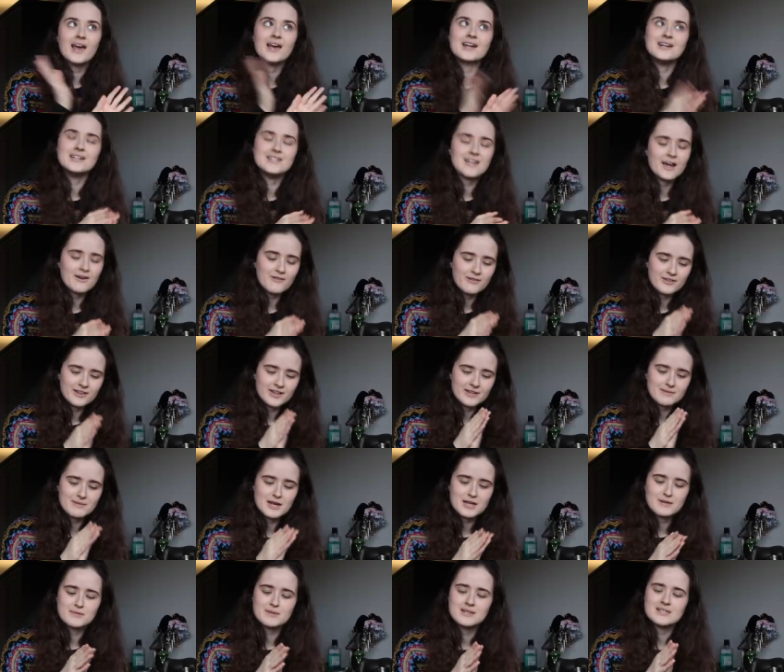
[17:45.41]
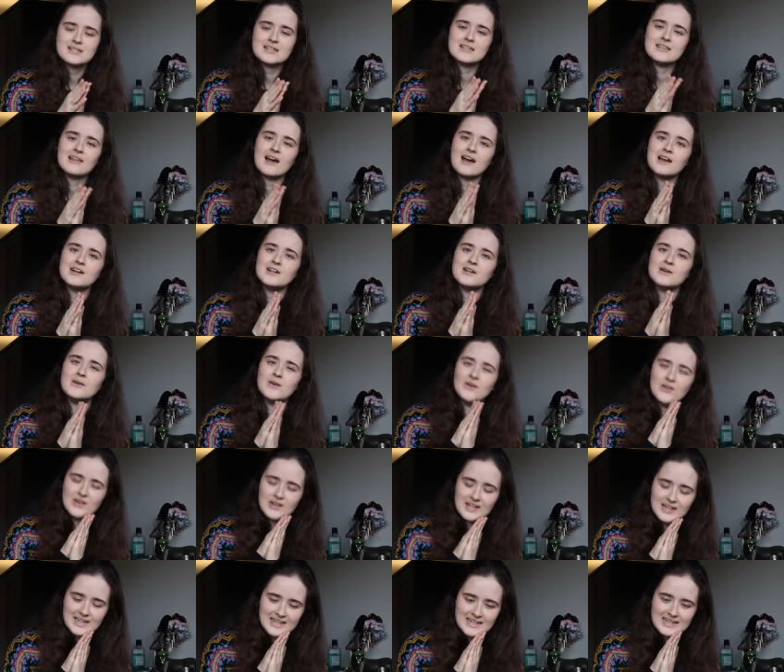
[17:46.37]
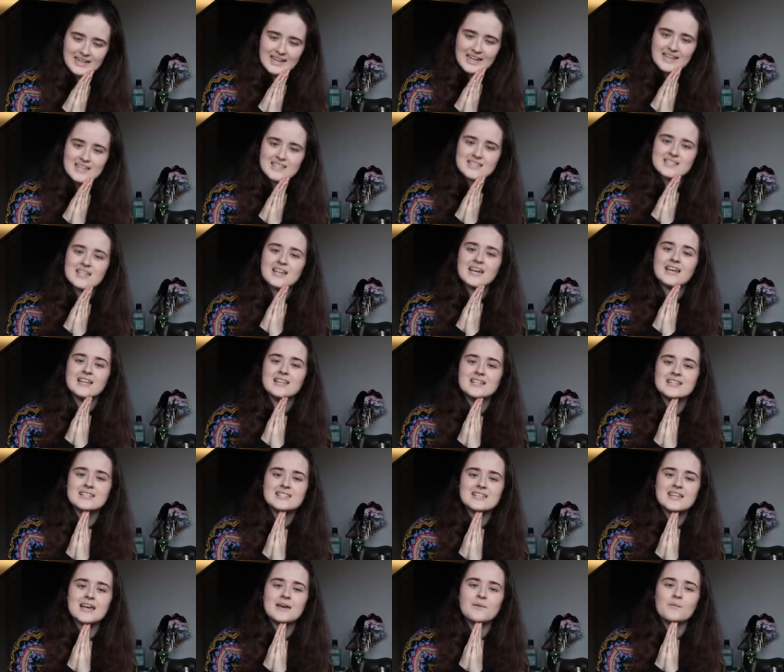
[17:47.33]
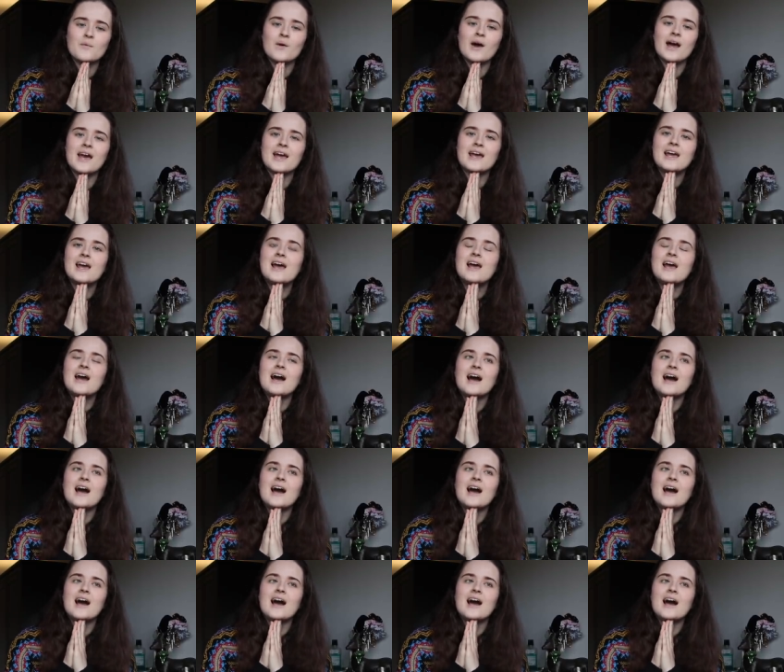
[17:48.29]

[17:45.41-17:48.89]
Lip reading: it definitely made me see that I don't need it in the same way.